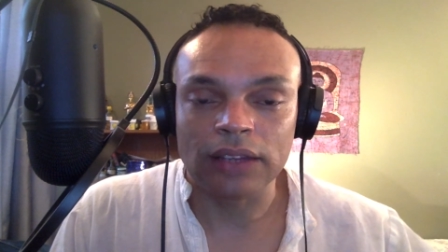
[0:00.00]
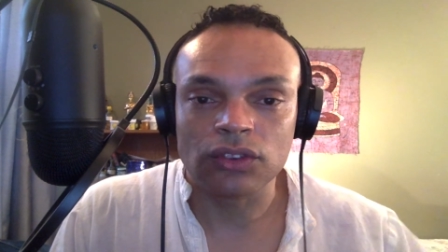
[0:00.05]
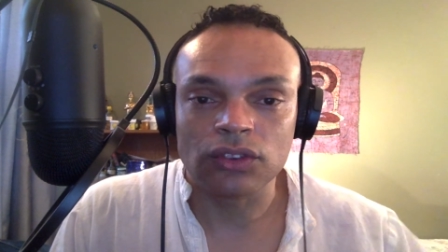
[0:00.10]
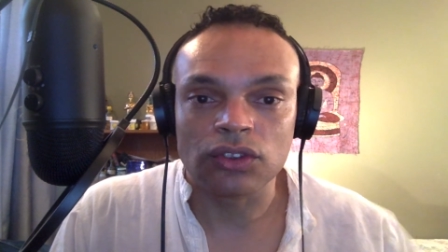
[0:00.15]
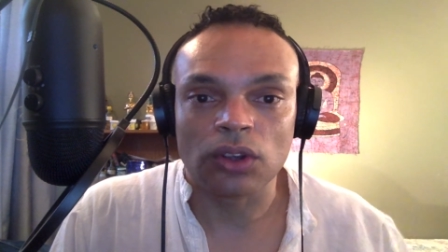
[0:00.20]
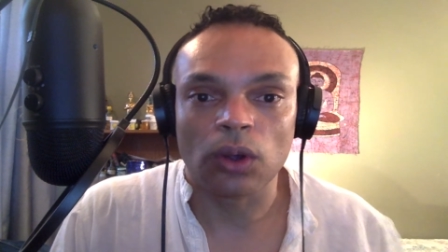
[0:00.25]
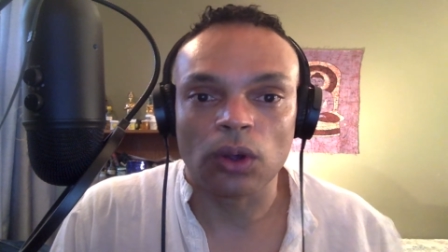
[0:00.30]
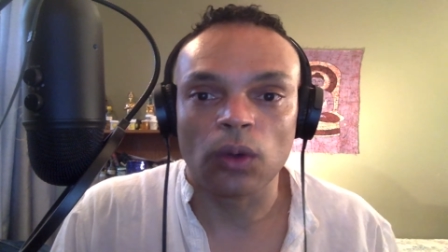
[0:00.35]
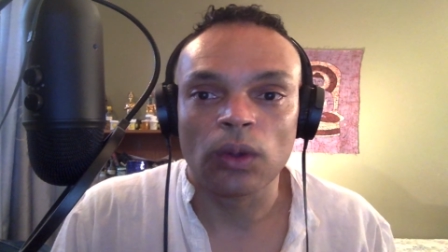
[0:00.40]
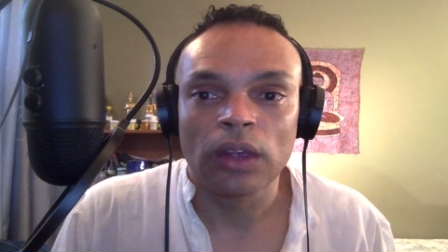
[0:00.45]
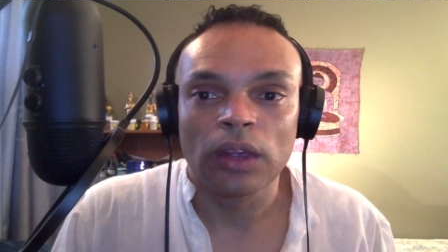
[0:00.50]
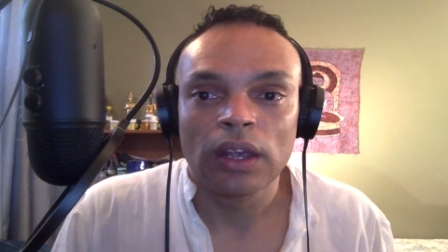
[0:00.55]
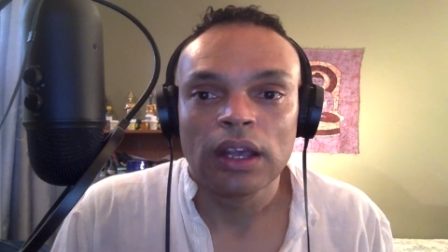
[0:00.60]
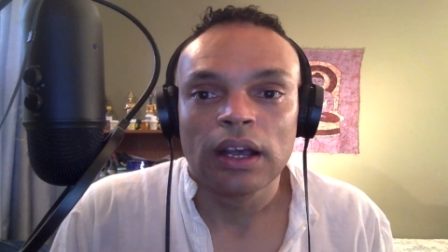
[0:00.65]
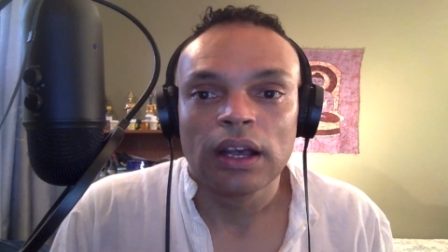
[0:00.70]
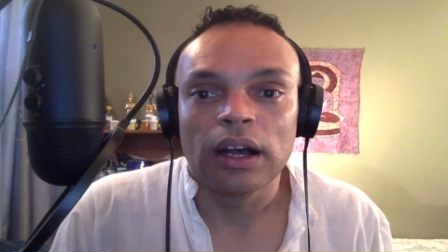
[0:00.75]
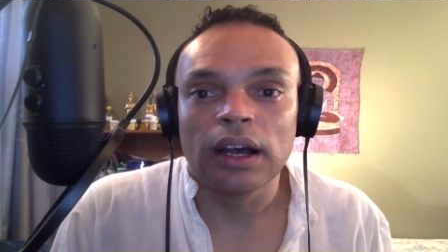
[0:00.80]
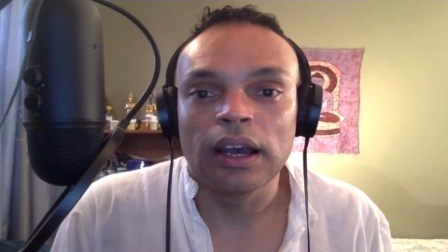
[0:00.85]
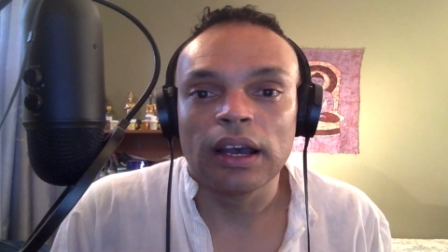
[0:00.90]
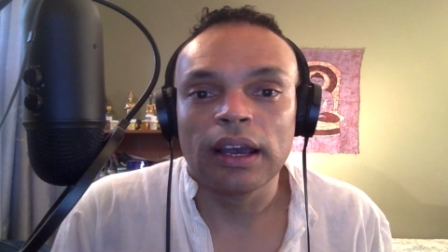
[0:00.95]
So,
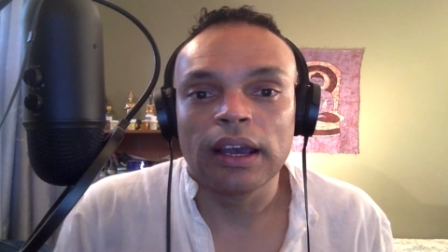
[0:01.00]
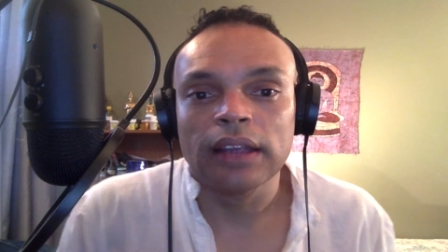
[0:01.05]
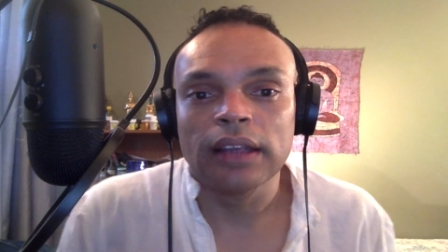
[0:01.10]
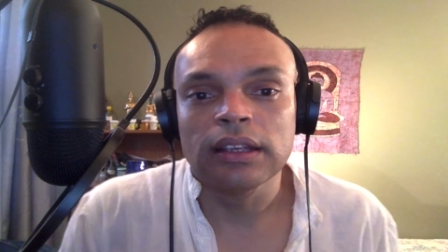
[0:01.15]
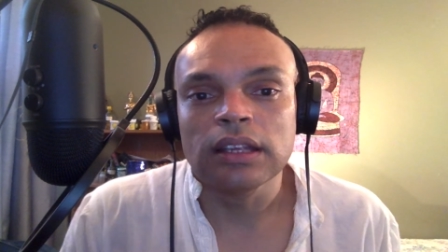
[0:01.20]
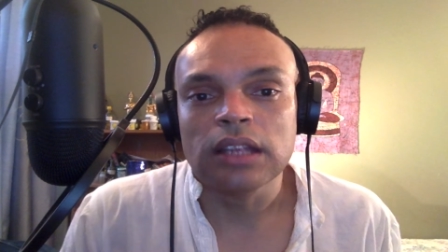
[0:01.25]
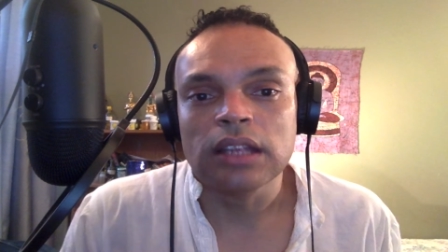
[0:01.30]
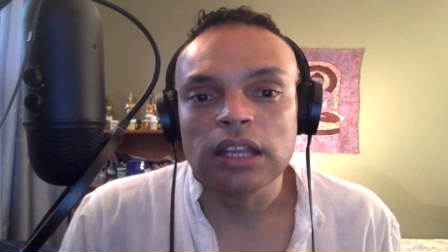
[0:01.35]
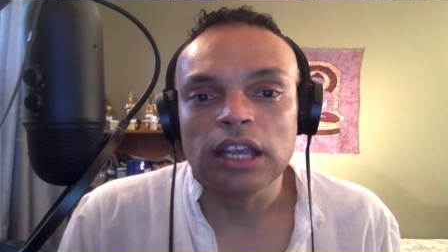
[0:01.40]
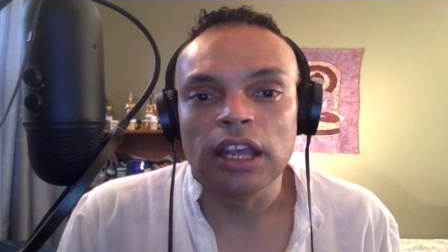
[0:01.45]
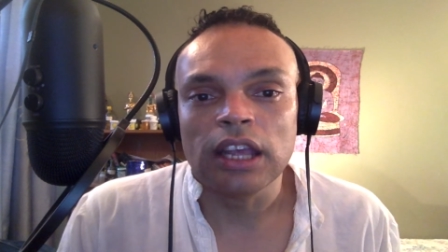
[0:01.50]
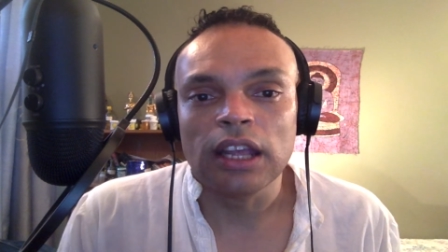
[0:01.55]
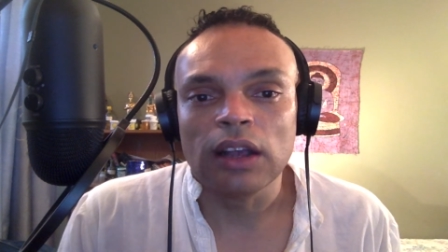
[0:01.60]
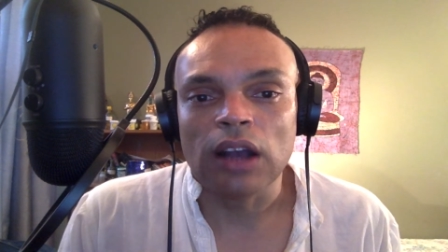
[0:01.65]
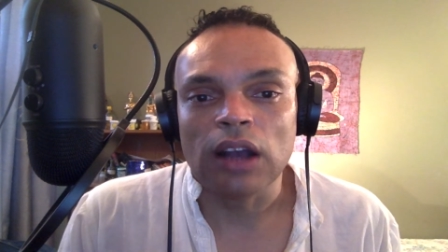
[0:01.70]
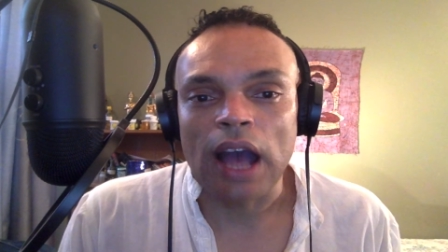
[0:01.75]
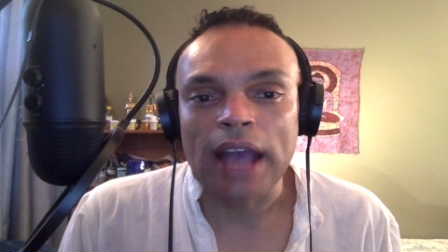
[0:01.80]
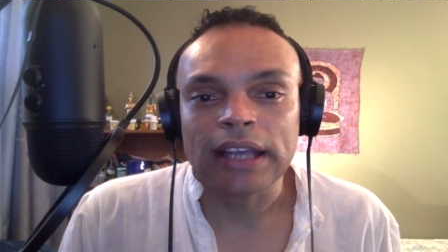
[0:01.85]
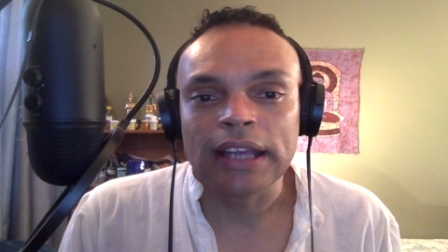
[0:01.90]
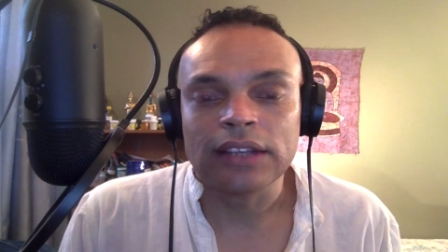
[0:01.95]
and
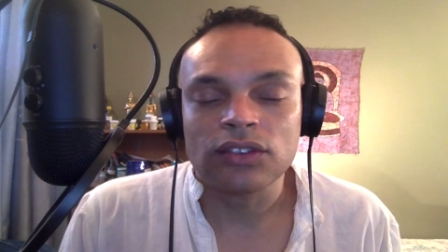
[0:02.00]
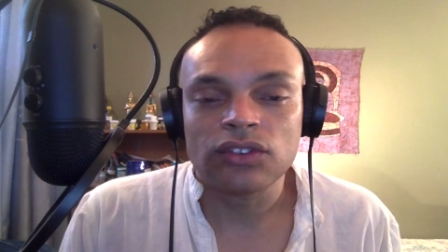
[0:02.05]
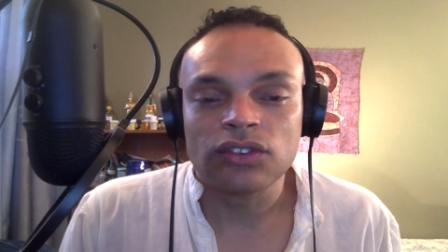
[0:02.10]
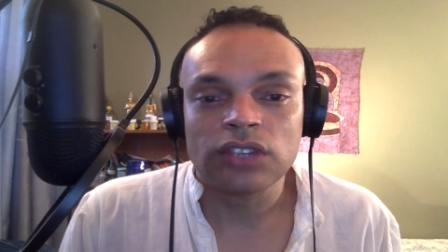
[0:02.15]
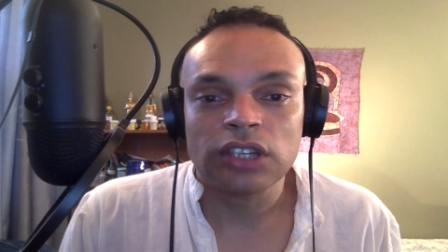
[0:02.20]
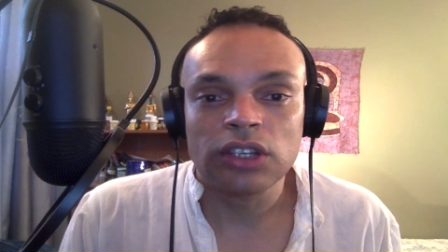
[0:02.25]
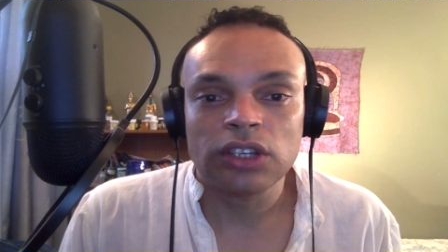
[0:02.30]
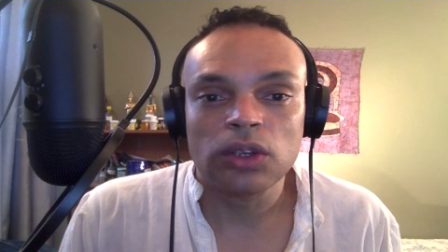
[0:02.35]
I can send